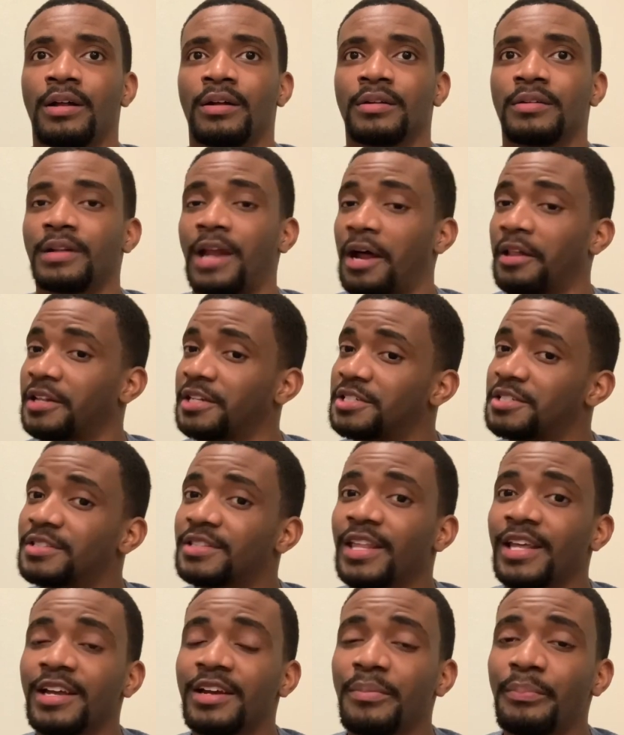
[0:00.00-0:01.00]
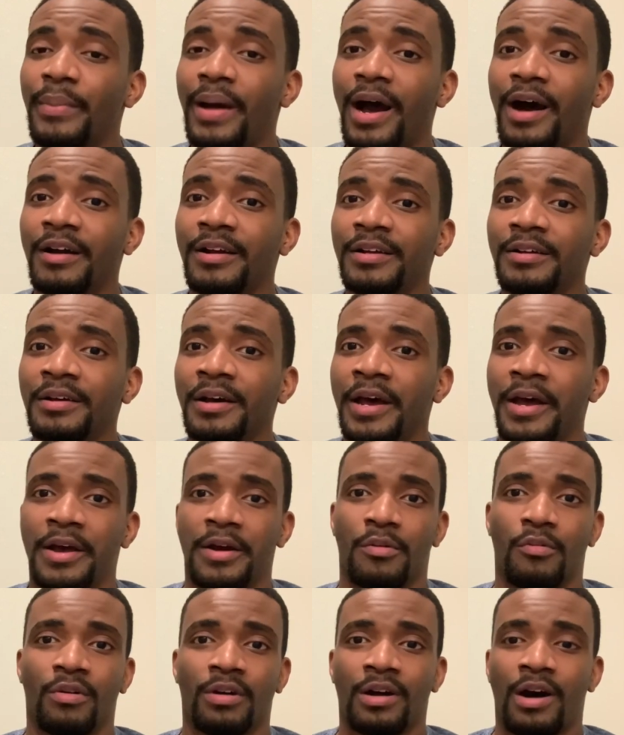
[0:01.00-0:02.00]
Now that you think about it,
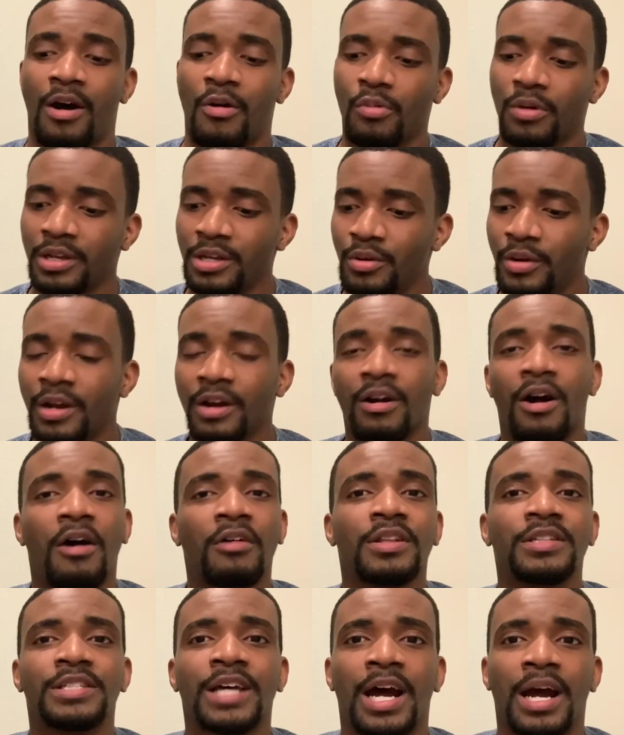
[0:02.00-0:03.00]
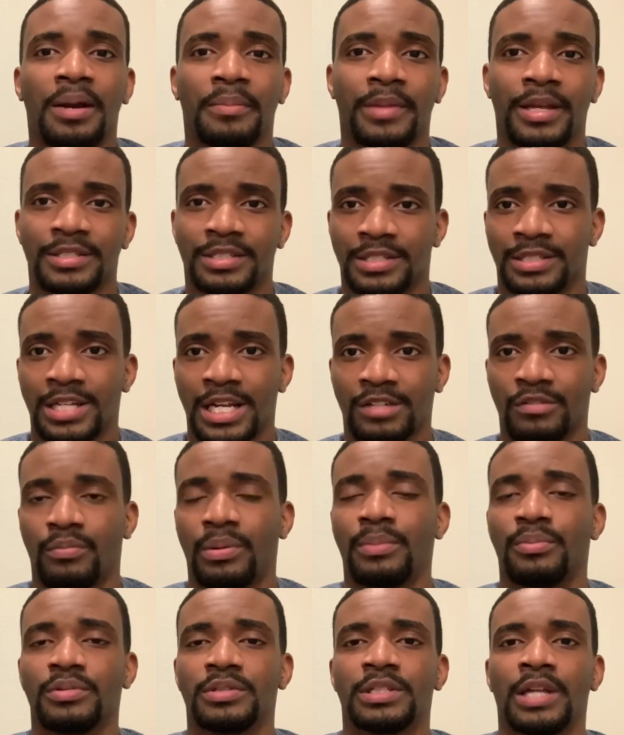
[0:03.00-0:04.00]
what, what do you hear all the time that successful
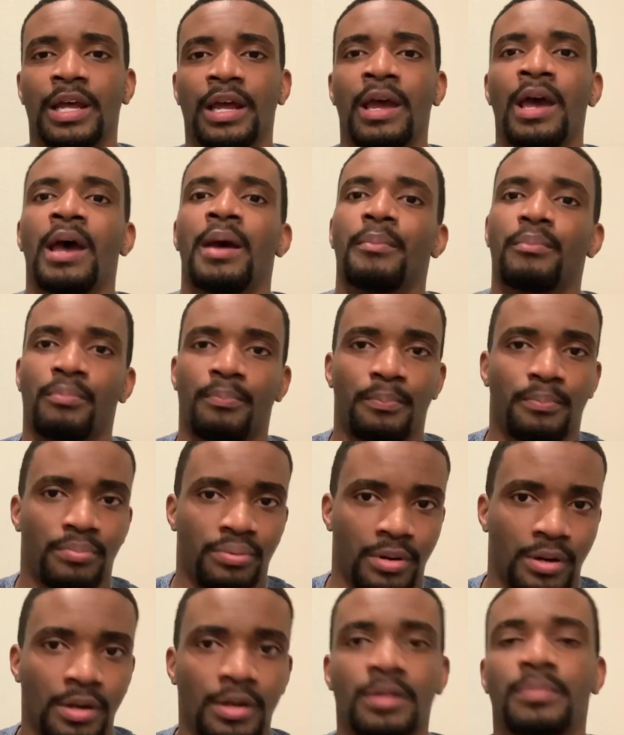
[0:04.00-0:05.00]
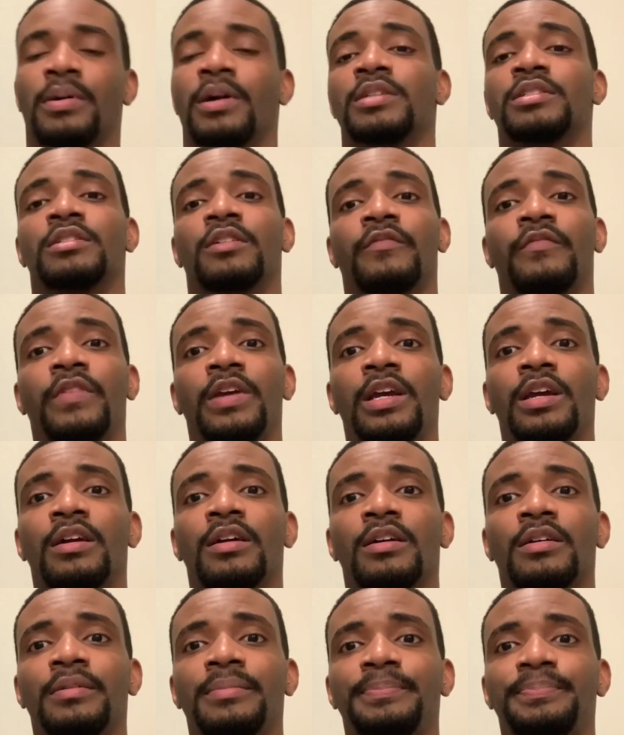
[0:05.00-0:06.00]
people say? Per
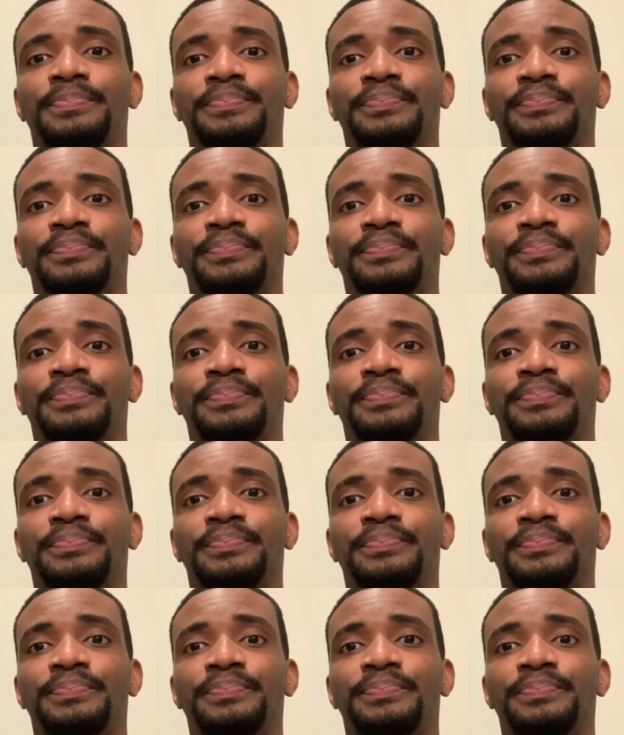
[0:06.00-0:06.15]
persevere.